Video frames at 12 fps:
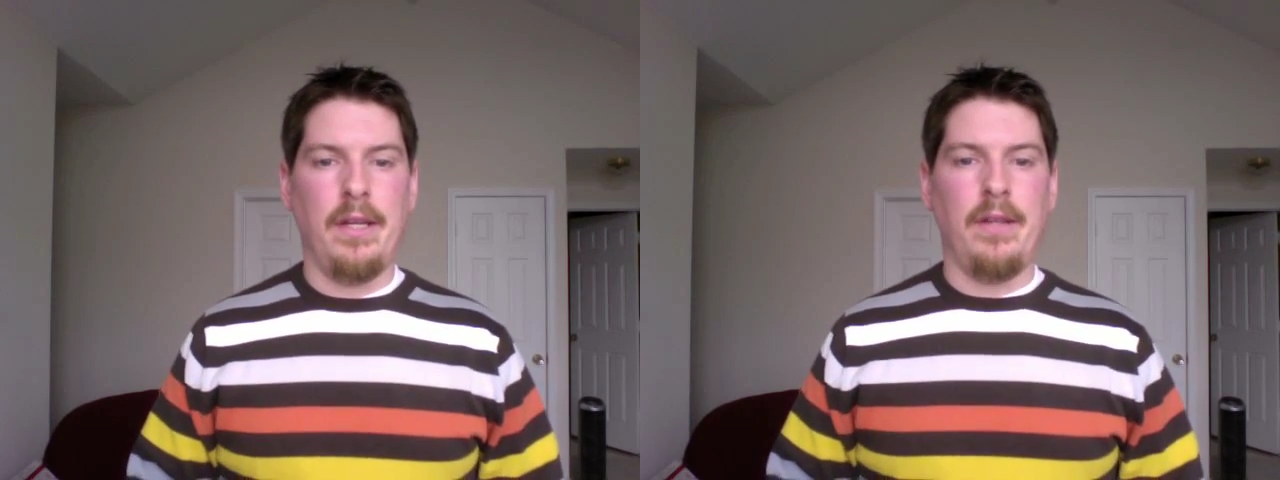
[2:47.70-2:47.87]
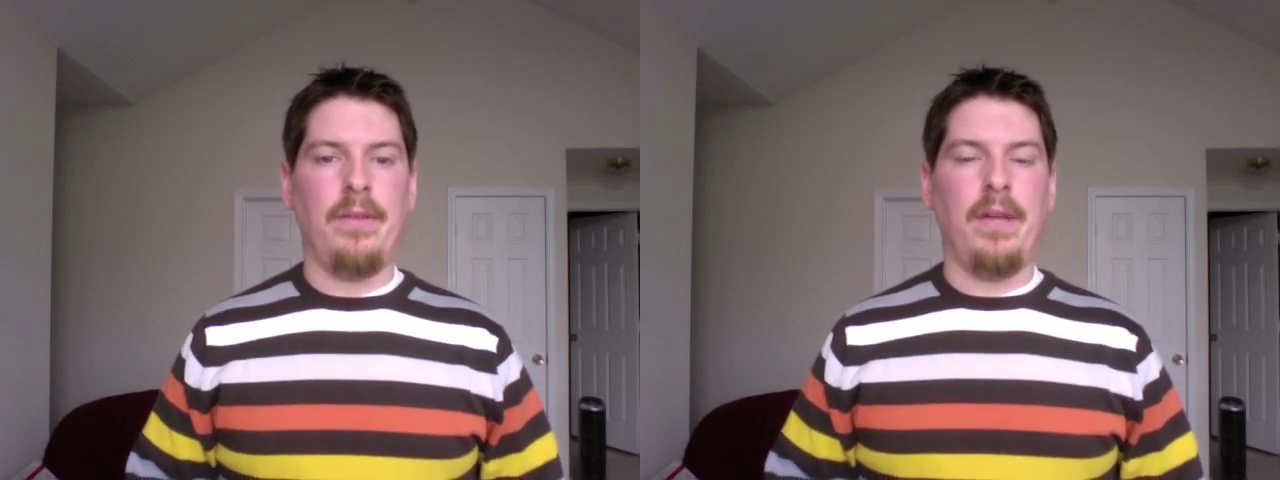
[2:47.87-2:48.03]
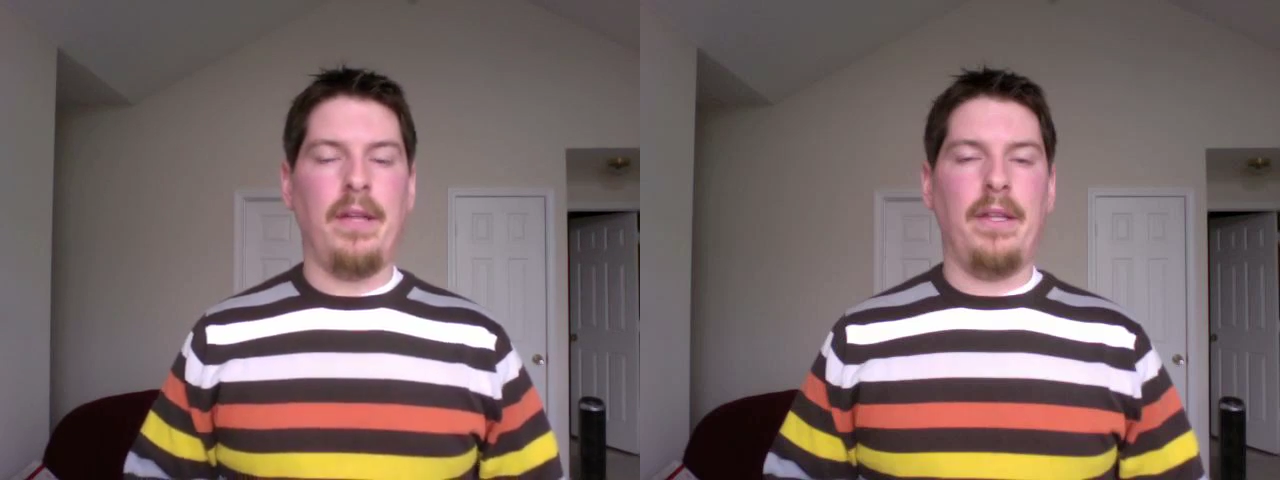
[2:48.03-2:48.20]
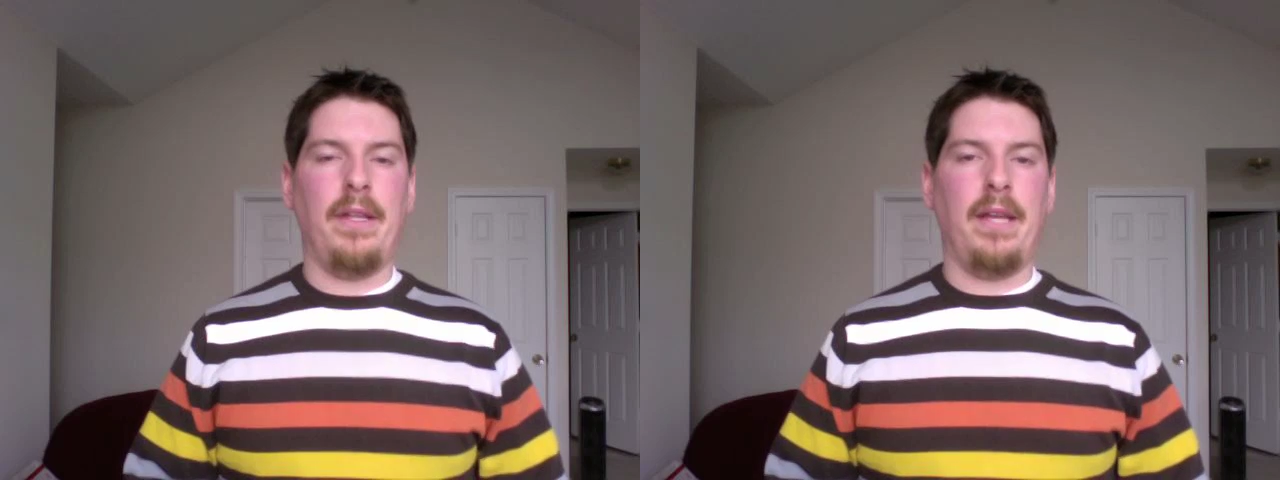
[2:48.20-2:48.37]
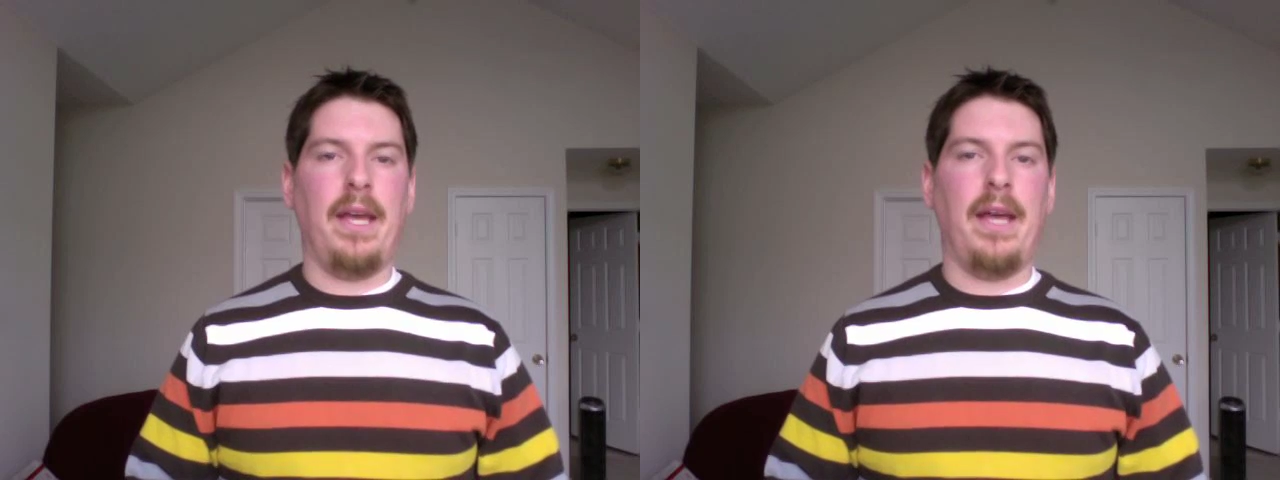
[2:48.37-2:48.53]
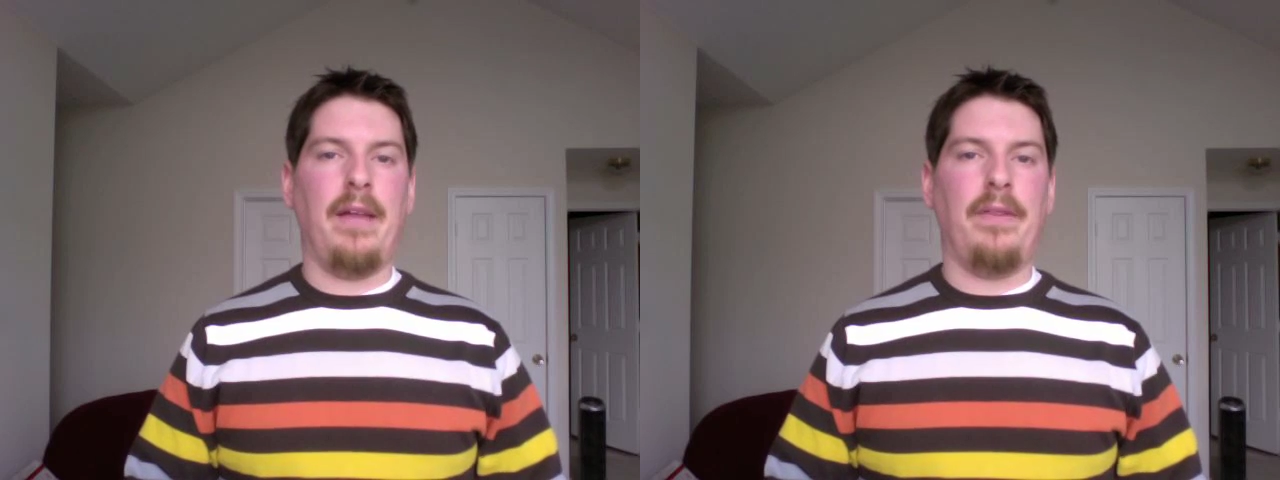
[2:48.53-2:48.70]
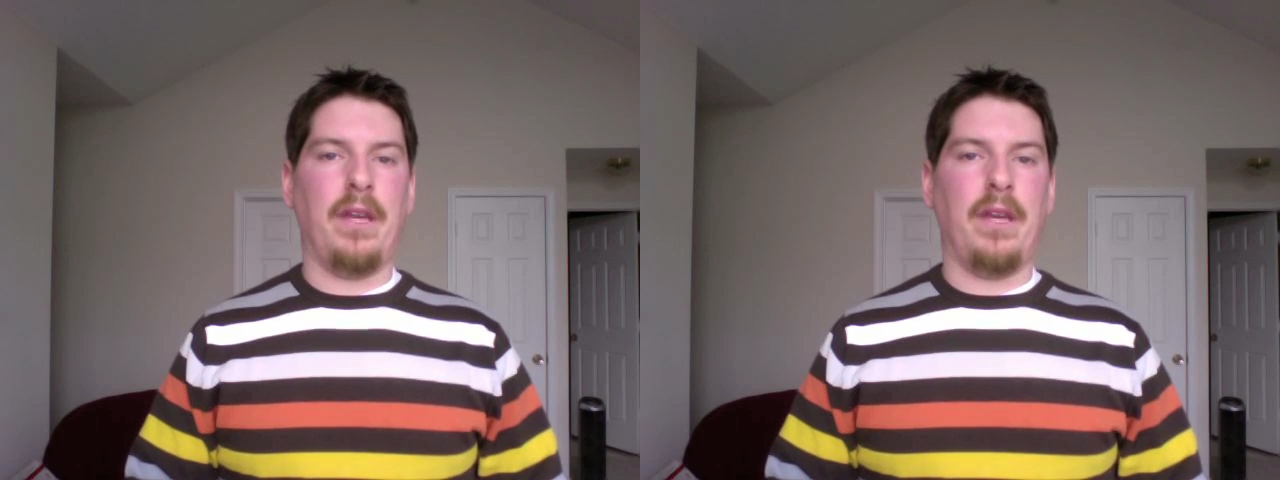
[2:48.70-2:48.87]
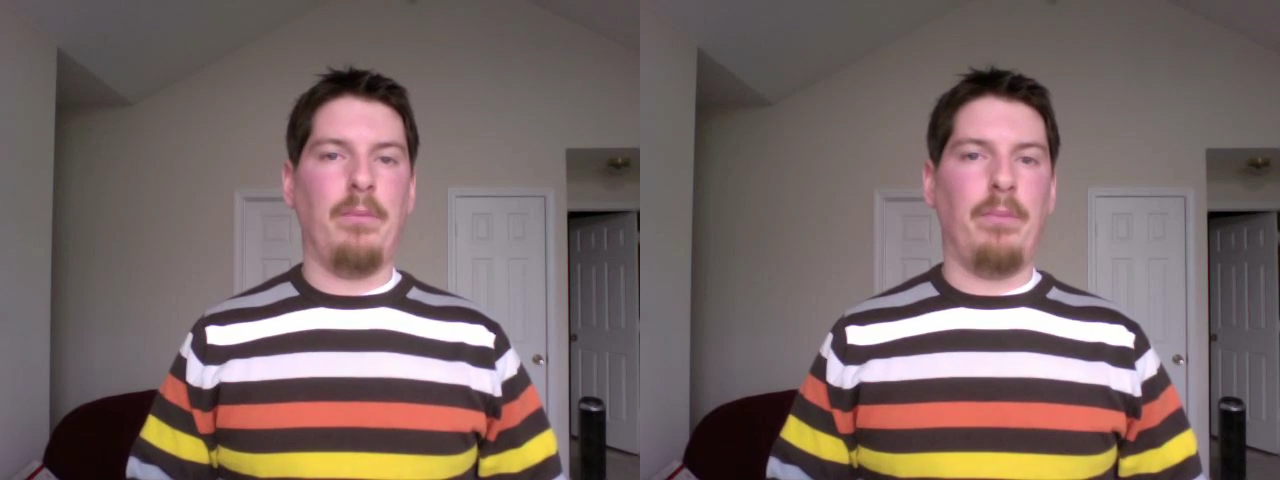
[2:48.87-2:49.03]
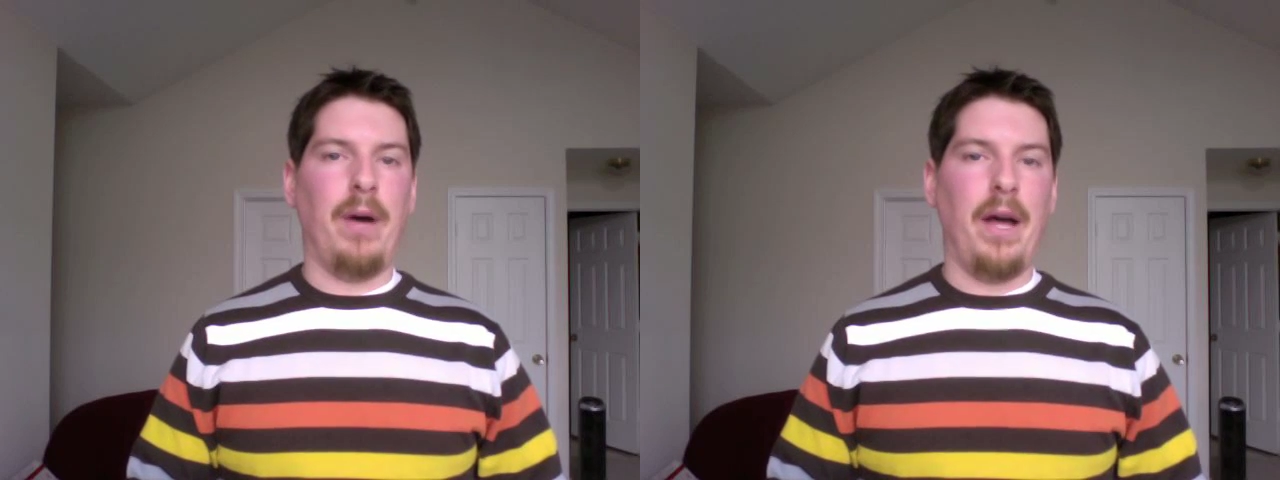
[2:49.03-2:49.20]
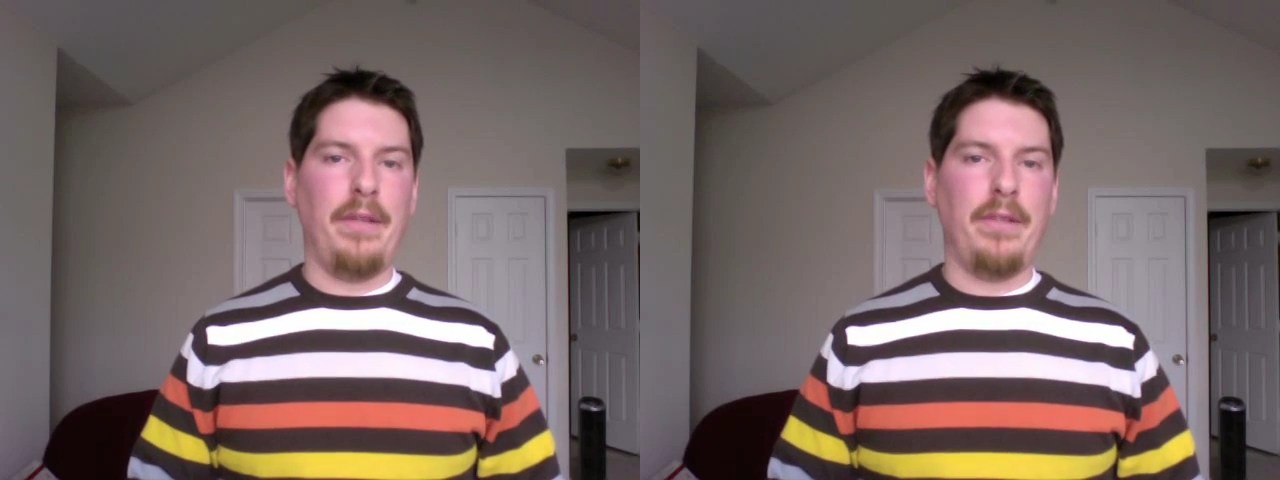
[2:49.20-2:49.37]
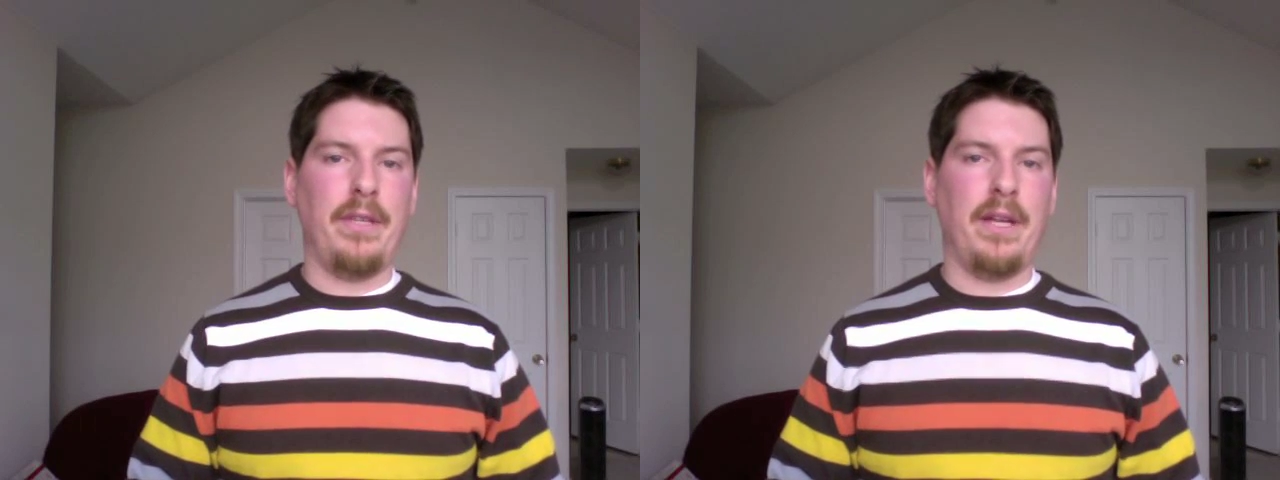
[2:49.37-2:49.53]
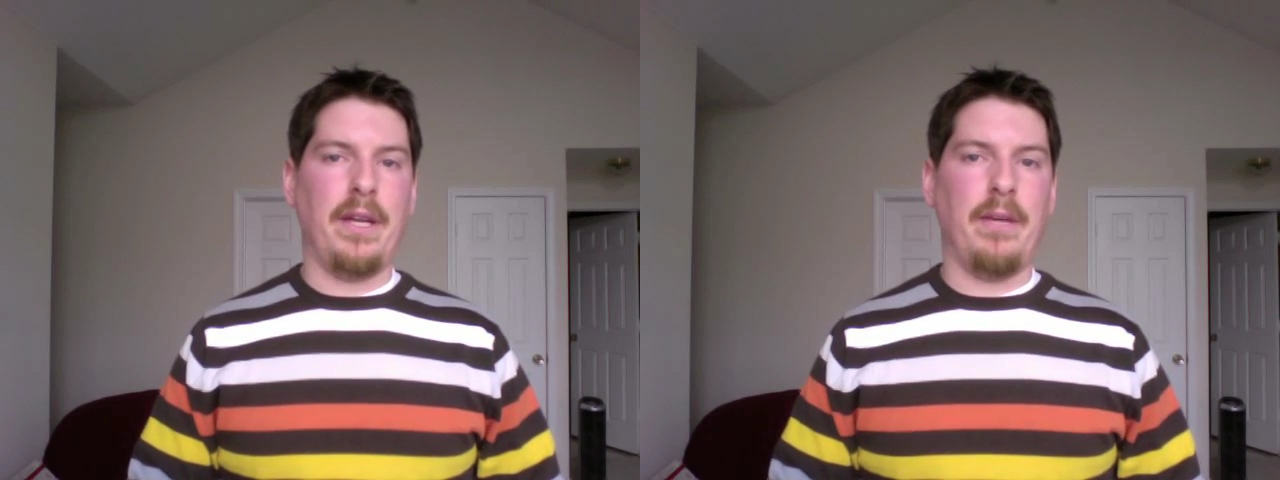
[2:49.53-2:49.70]
then they had the
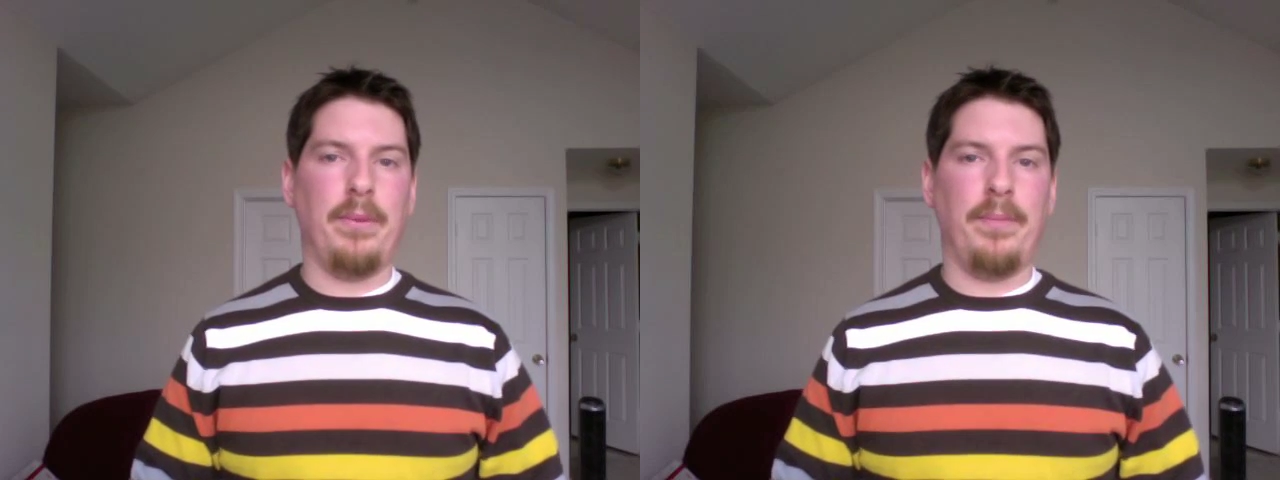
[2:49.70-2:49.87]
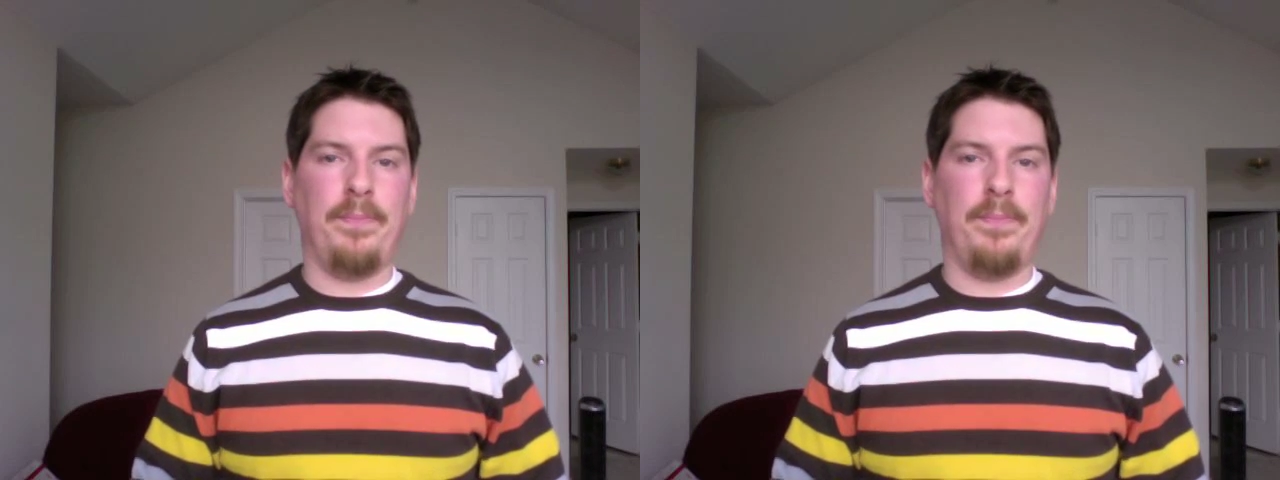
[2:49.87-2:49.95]
combined type.